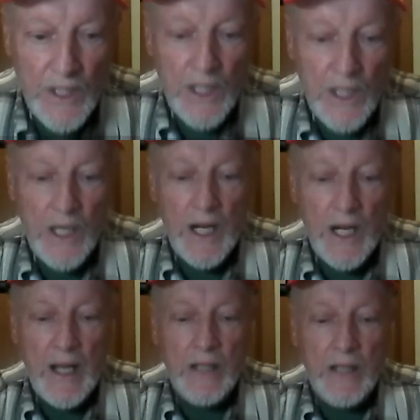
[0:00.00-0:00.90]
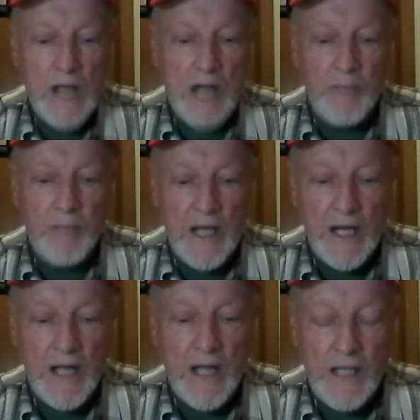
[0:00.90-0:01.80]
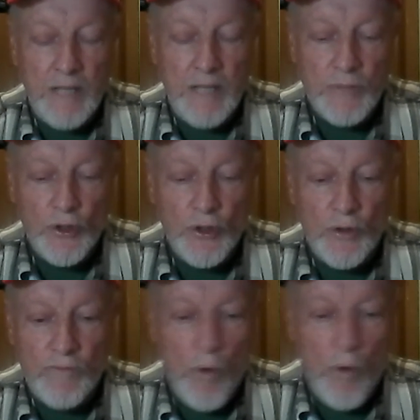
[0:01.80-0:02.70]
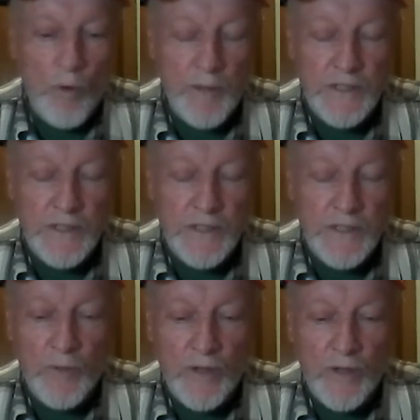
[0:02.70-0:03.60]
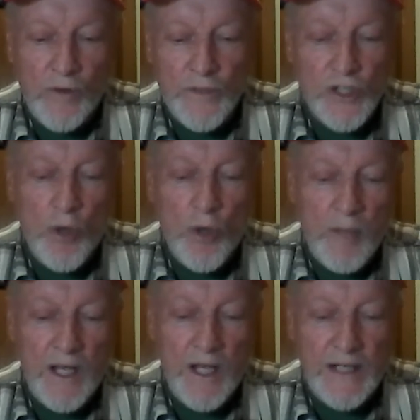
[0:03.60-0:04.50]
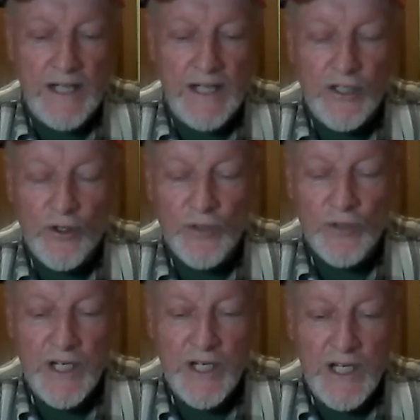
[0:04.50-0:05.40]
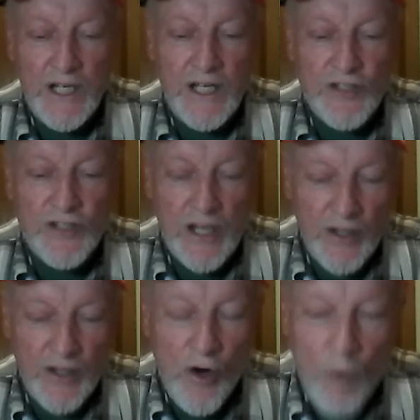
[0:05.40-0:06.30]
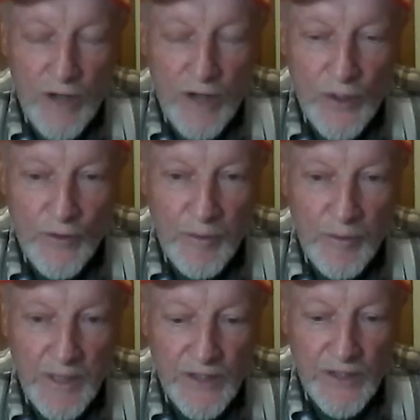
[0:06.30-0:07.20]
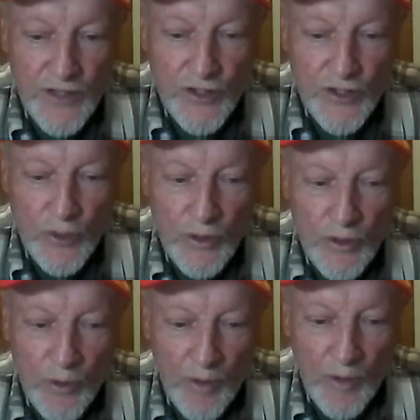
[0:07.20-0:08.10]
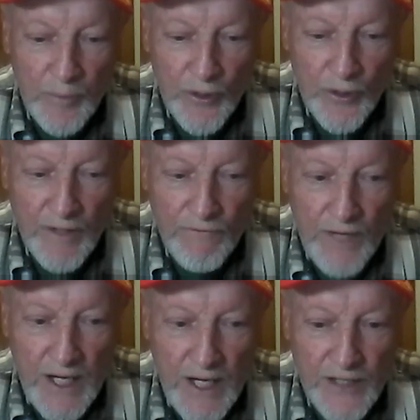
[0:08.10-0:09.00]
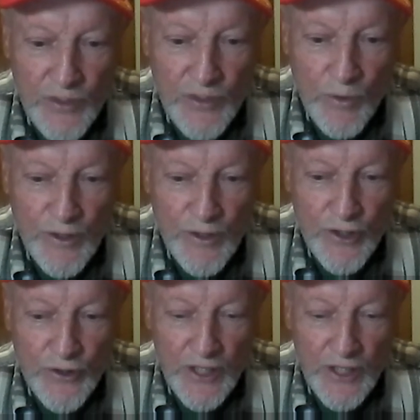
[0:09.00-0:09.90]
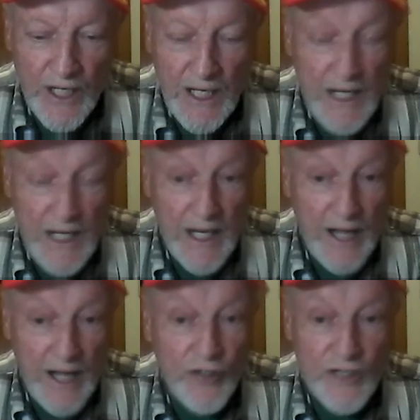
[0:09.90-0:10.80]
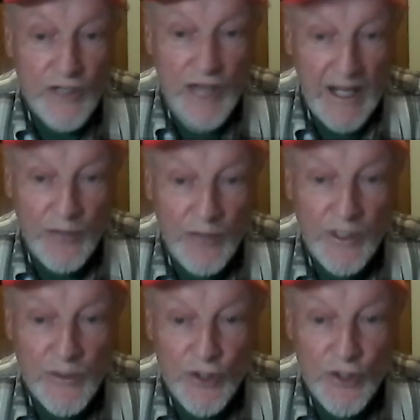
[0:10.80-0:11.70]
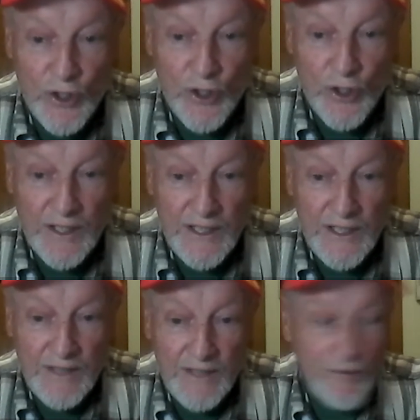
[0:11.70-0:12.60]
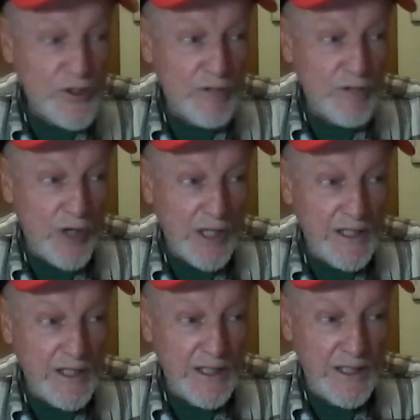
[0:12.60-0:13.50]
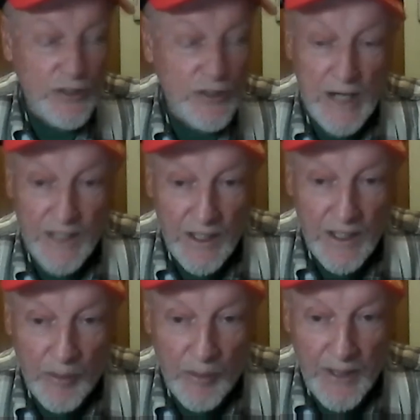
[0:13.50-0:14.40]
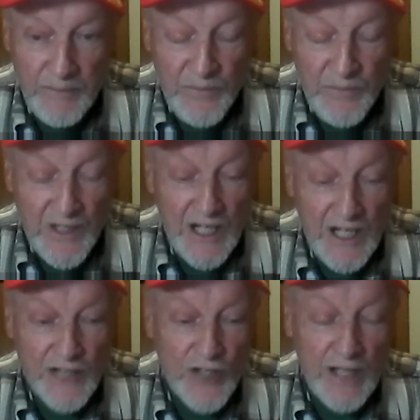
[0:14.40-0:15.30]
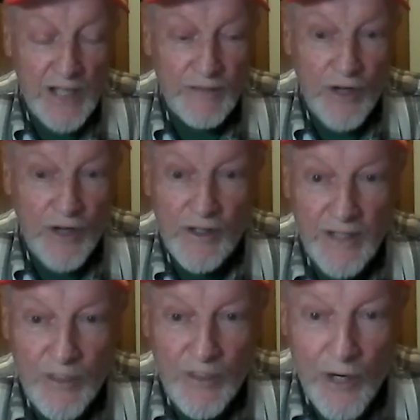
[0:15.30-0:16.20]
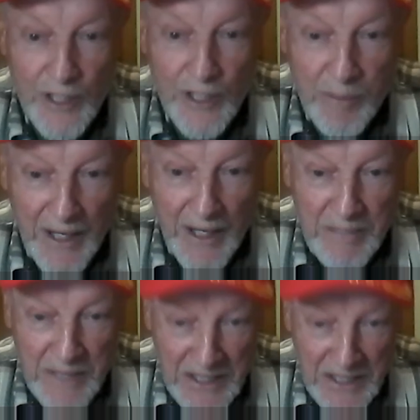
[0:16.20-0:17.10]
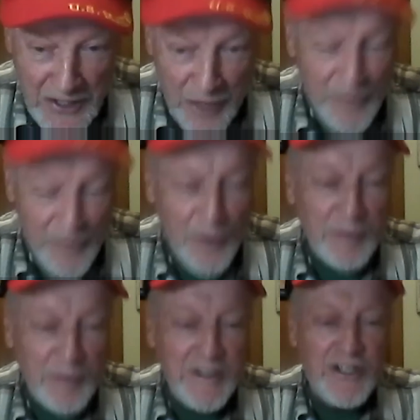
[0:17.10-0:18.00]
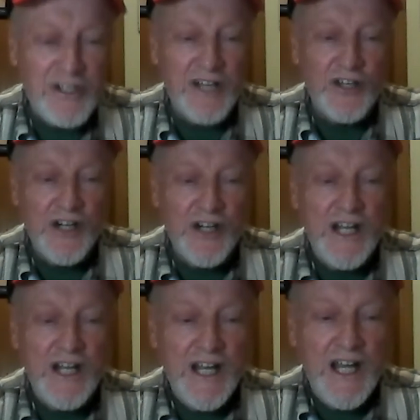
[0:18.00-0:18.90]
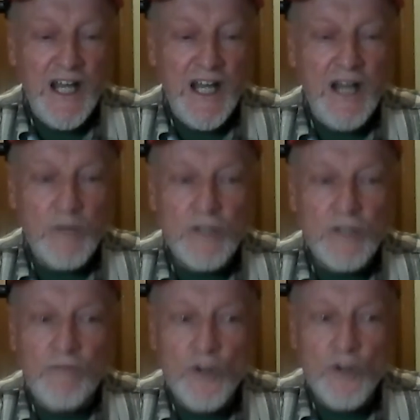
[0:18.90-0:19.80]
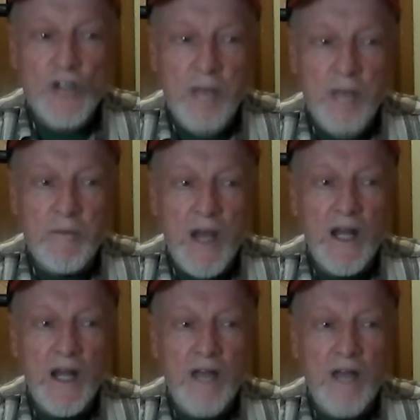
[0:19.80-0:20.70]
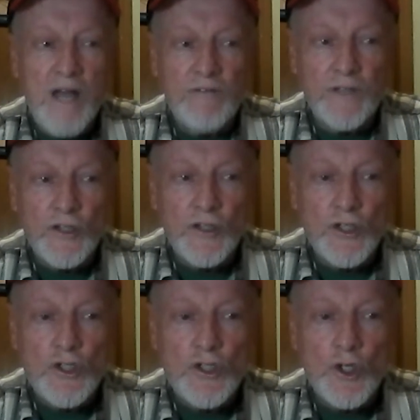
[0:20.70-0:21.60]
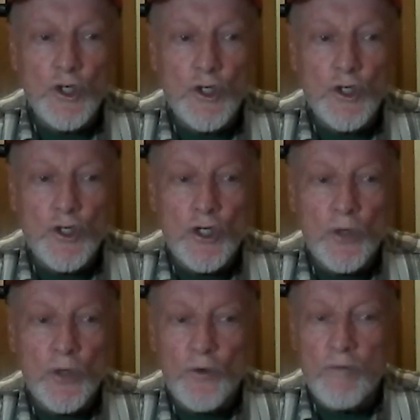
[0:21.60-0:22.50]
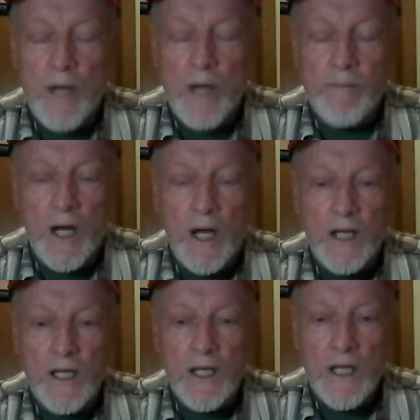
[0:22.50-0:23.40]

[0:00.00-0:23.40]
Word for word: And I, it knocked me out, and I came to, and four women came running over. And this old man, 80 year old, he gets out of the car, walks over to me, and says, You were going pretty fast, weren't you, Sonny? And I knew exactly what he was doing. First of all, he, he tried to kill me. And then, second of all, he wanted to blame me, you know, before the police got there and it was the first time in my life I felt the surge go through my body.